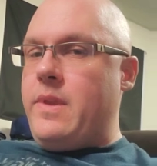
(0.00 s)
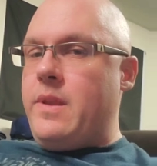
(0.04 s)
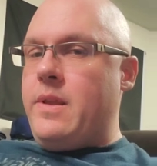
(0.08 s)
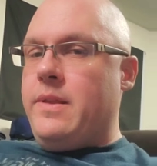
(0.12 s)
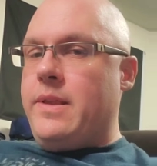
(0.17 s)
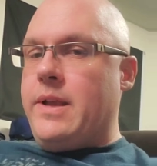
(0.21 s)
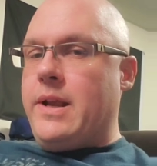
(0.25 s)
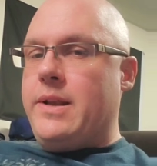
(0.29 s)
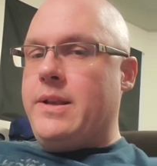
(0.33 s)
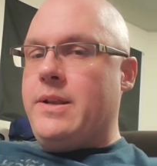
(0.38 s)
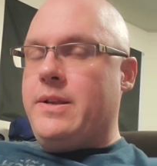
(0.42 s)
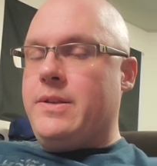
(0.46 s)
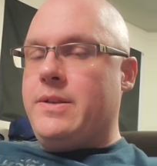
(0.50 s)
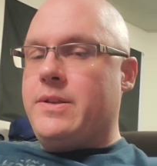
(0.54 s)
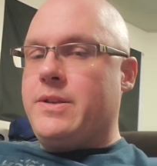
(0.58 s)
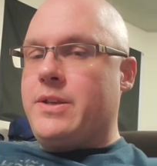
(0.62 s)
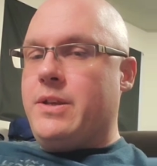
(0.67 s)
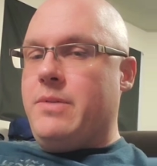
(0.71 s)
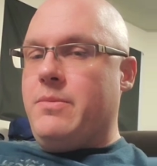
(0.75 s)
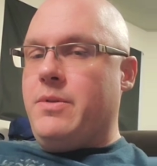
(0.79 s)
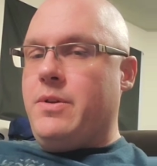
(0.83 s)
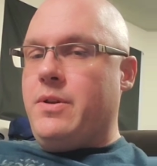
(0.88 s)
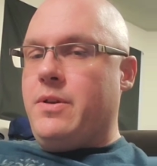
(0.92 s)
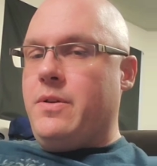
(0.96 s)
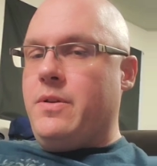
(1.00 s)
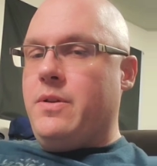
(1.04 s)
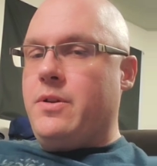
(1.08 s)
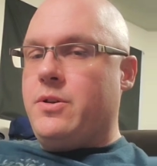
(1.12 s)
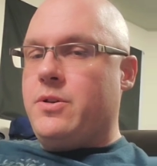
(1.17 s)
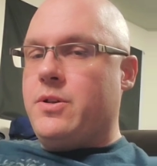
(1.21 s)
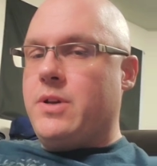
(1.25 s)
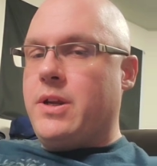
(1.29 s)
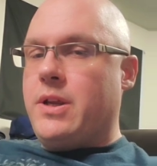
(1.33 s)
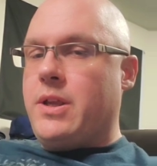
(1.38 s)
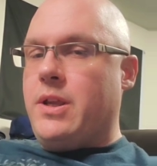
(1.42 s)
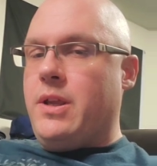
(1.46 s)
that didn't seem to do the
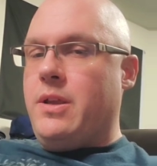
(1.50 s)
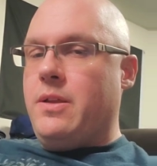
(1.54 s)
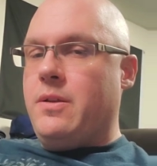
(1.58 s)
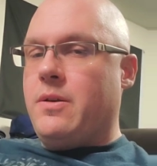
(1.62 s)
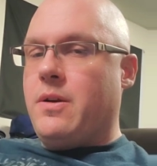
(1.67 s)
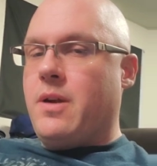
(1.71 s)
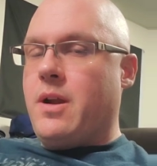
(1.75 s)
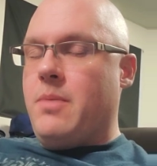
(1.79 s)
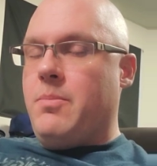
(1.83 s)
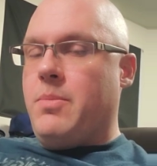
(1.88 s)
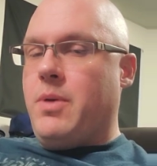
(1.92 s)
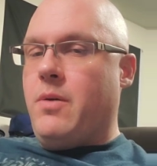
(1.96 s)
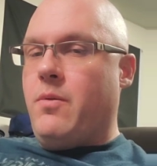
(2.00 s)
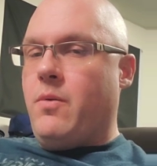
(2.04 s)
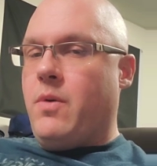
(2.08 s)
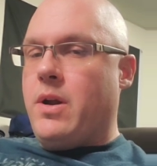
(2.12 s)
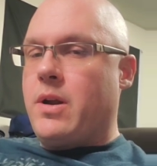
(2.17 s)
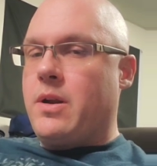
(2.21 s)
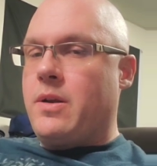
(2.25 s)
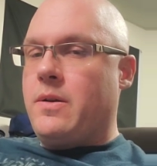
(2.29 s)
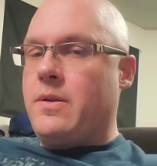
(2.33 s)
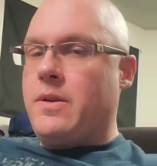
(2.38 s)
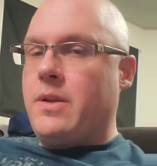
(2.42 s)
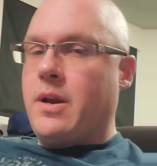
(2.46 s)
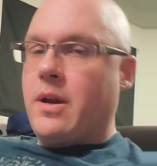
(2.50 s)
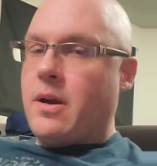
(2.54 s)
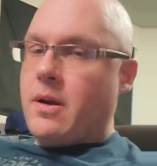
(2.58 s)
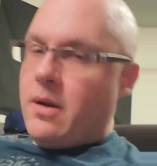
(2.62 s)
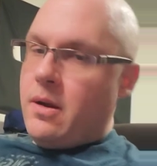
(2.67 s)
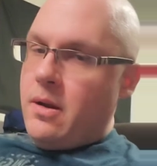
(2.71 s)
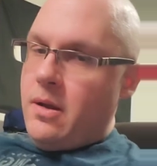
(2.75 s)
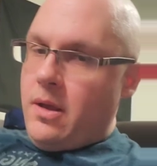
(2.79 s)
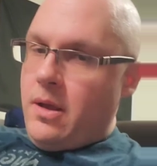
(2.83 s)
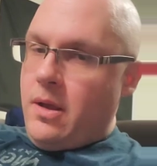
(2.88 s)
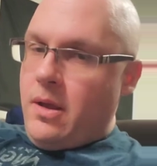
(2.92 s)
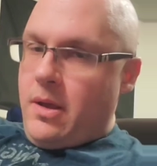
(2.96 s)
trick either. I put one on there
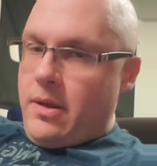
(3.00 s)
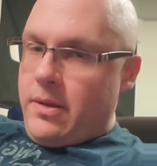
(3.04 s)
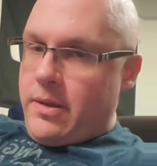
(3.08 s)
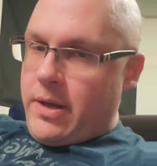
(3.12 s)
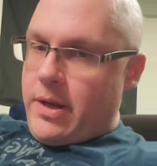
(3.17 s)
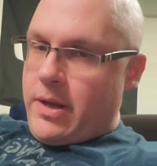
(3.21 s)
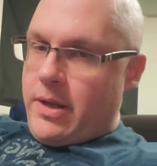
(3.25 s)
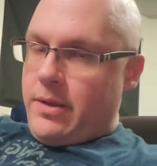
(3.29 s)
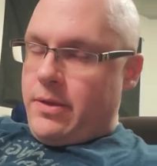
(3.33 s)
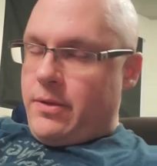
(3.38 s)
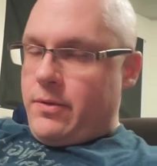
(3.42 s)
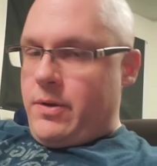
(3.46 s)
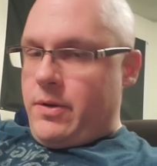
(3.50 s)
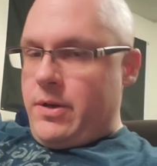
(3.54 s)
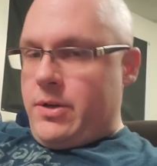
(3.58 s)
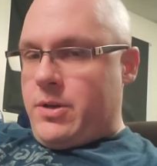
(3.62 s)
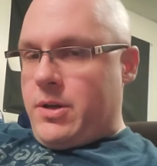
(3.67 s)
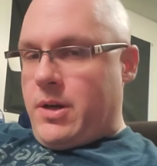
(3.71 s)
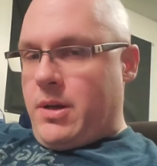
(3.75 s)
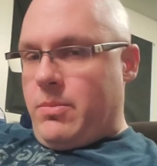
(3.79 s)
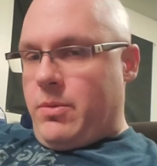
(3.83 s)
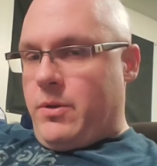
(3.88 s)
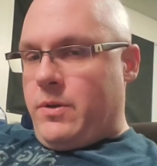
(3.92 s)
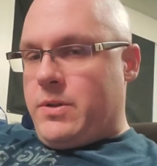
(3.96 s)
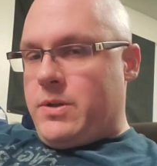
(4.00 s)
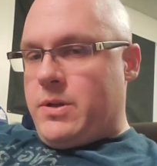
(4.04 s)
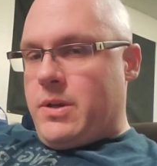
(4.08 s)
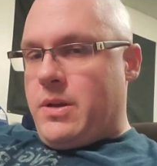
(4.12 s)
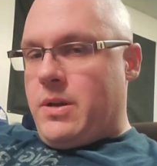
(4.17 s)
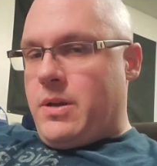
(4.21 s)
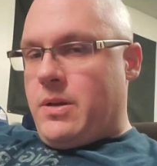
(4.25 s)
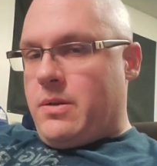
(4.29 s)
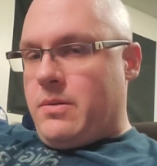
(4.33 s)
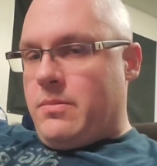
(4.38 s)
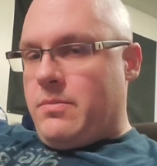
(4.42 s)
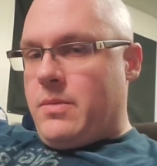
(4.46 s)
that had three trebles on
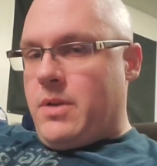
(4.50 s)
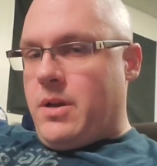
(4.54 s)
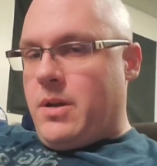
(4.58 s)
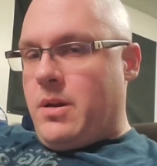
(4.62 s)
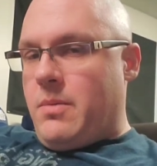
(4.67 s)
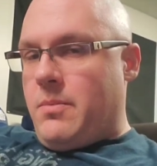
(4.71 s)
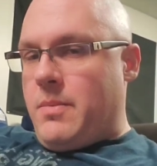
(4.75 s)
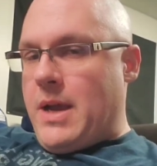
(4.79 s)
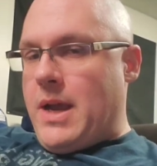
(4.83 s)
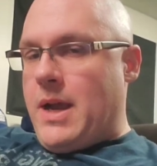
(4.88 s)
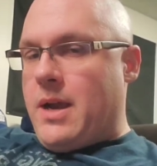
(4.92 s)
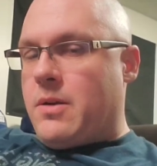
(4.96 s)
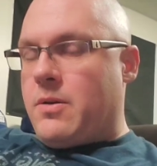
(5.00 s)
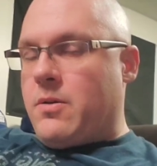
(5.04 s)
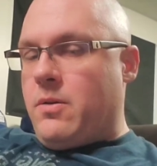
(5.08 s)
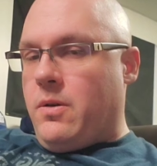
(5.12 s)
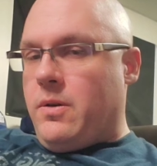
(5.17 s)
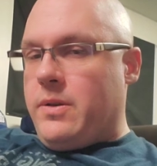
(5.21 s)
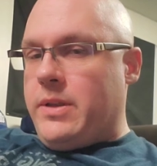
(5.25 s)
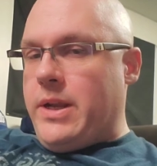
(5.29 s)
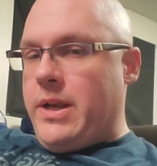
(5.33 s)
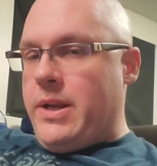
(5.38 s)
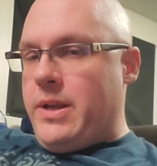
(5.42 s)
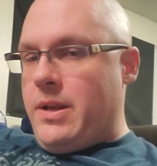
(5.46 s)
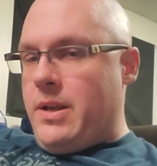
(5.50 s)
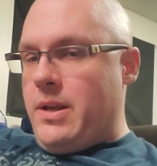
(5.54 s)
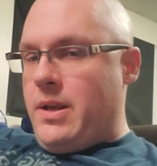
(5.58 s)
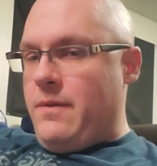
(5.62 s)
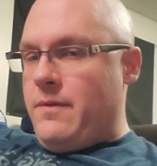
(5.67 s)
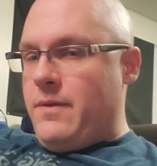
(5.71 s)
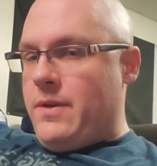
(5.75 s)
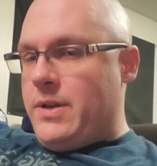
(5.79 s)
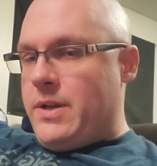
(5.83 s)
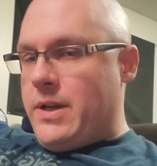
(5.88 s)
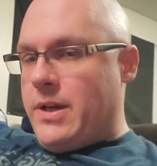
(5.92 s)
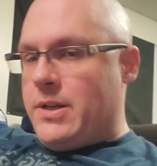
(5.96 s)
a, on a mackerel and they didn't
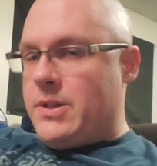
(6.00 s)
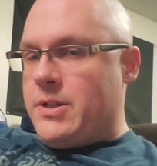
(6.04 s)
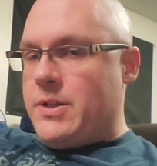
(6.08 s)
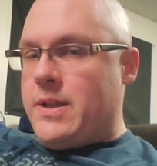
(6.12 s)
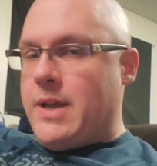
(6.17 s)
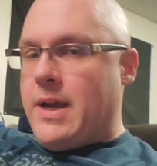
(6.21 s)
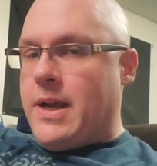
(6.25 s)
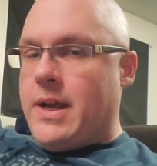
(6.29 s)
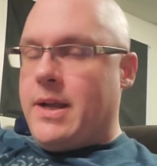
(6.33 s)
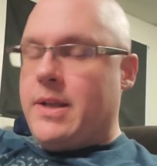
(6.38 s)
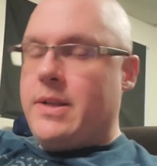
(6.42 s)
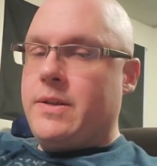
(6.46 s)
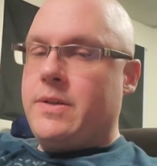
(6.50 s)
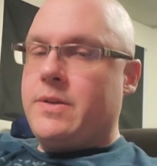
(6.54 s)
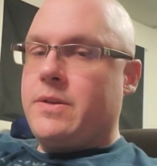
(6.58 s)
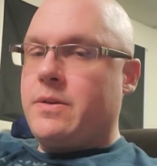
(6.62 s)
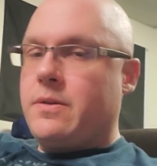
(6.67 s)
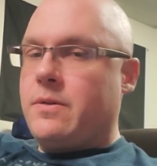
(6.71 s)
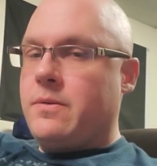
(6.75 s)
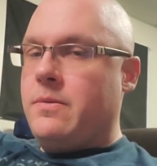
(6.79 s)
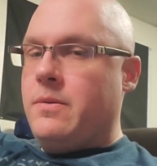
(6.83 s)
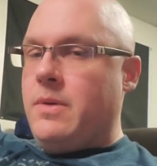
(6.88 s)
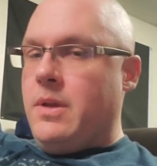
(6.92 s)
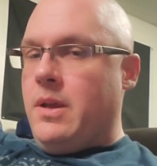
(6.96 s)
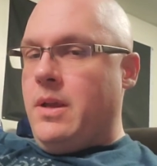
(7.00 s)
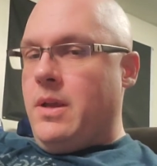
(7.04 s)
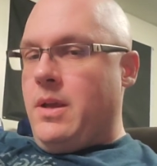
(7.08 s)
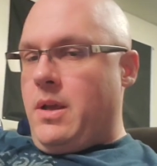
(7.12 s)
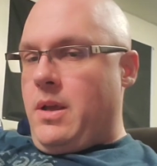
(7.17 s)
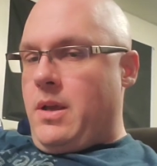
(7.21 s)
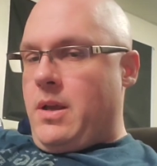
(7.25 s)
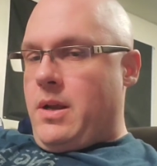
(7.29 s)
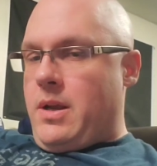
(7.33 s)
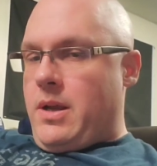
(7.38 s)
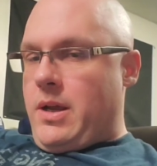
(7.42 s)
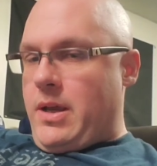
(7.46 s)
even touch that. So
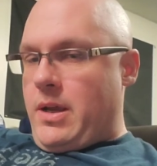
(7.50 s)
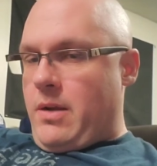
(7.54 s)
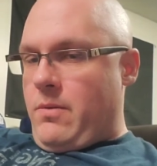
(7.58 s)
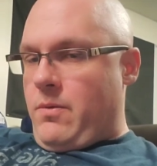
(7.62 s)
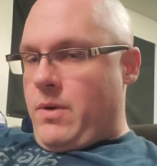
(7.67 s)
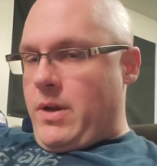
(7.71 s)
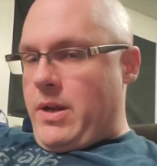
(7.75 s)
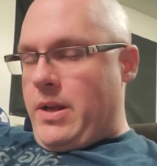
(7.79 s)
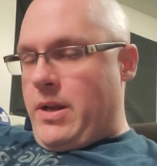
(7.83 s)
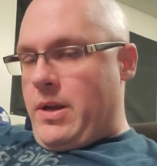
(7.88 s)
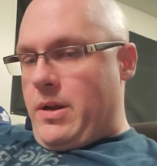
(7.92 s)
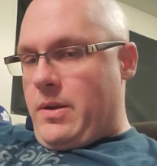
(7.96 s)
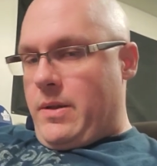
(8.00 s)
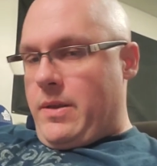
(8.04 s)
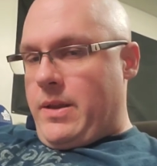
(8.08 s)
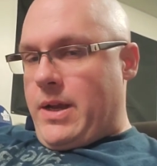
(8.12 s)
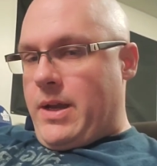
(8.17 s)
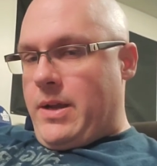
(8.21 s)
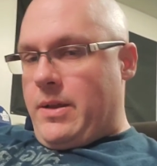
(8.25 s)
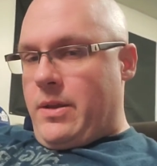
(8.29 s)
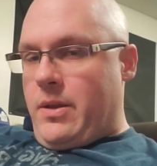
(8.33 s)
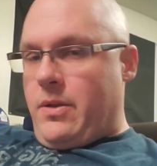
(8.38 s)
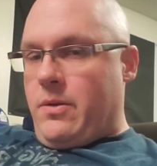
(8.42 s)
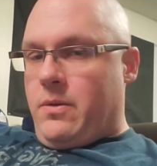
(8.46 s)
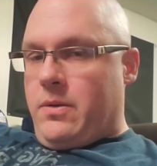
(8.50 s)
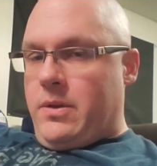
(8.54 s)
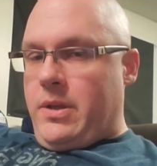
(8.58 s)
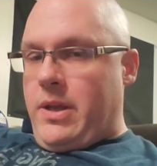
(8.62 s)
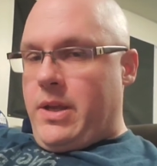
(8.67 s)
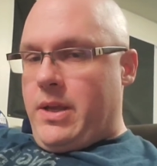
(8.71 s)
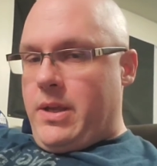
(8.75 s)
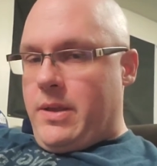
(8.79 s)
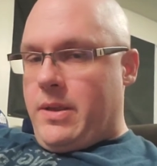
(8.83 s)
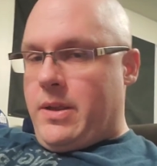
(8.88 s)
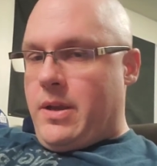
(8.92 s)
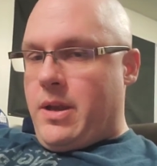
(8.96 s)
I had one hit on that. And the only
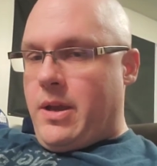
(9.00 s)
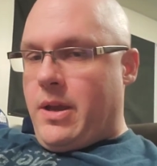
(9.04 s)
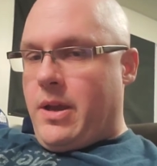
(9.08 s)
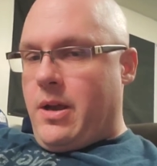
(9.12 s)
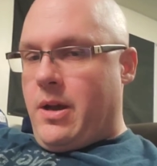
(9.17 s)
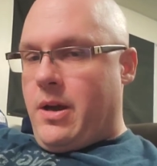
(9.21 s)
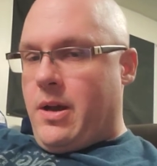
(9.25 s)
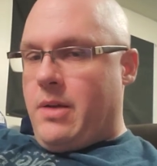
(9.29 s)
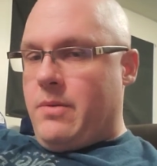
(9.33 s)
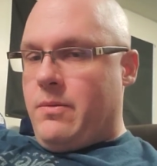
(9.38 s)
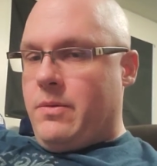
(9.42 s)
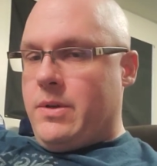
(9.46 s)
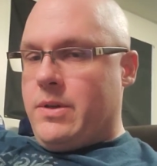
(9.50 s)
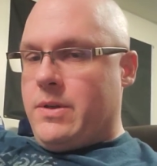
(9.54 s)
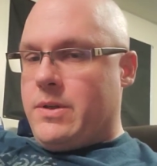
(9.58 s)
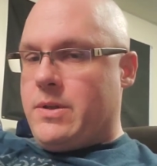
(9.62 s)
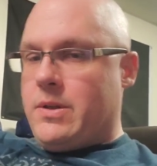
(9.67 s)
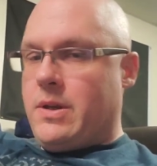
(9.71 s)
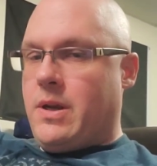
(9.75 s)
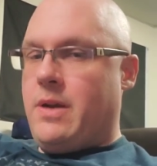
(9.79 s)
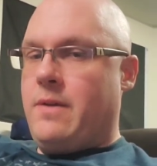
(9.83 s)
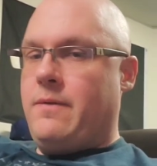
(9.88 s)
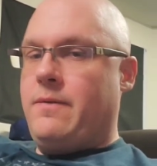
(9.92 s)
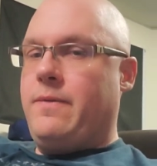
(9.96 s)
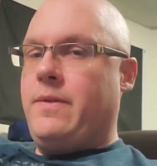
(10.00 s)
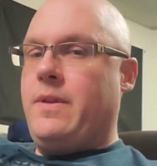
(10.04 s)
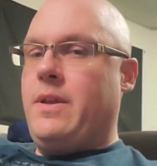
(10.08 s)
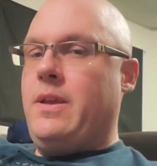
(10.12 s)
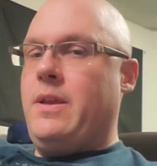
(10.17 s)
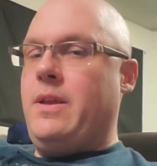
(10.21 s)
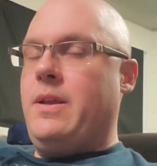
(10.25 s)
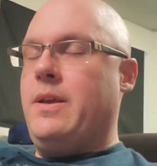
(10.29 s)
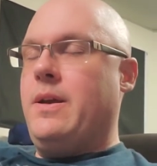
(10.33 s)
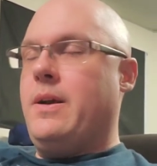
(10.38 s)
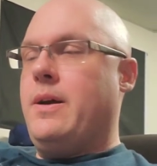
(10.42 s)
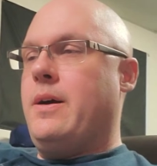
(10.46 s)
hit that I got was off
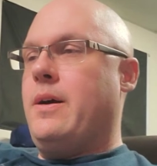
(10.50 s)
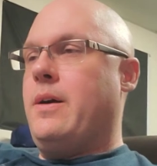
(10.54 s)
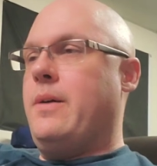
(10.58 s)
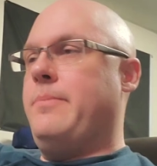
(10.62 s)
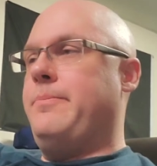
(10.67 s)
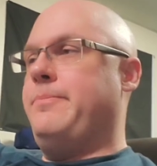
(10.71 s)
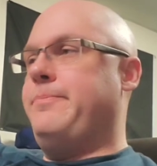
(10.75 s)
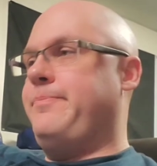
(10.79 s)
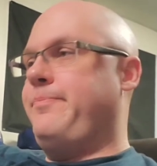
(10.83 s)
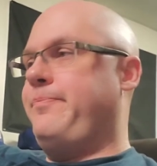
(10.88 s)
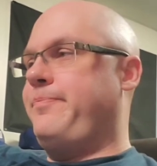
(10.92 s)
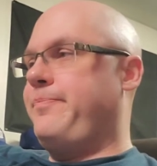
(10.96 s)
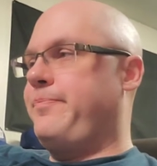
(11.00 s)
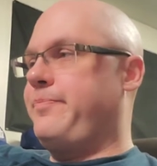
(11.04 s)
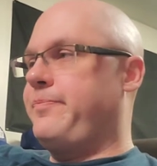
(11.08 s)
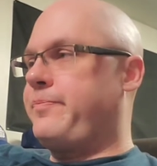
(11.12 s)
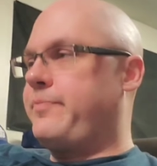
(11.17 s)
the, um,